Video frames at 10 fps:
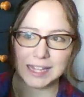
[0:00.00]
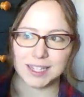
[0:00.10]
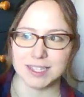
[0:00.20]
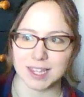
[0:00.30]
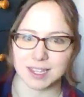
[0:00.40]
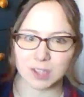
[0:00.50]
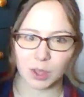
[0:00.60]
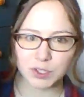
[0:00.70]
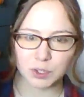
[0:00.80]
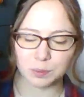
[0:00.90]
This has
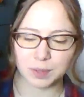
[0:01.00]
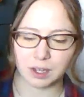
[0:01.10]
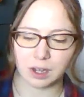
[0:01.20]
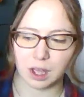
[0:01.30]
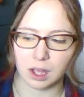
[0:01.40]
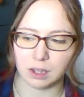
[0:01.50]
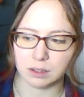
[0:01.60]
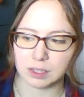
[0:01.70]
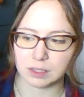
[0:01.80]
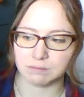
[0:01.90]
also been uh,
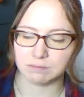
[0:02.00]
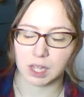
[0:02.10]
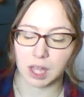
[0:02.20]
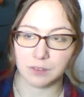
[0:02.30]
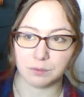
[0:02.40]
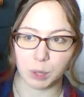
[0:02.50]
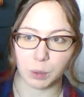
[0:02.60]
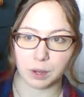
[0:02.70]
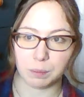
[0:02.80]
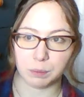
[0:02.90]
kind of
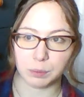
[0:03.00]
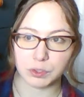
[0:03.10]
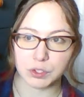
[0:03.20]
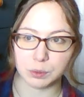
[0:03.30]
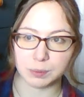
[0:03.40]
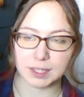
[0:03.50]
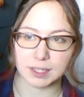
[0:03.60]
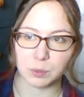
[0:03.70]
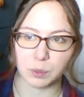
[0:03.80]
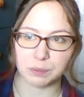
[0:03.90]
blowing up on booktube
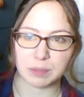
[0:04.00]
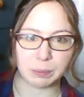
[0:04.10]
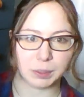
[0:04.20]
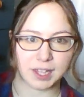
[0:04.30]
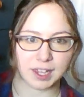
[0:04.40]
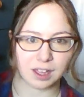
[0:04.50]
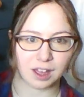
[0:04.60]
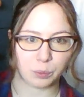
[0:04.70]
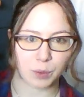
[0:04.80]
lately with people like uh,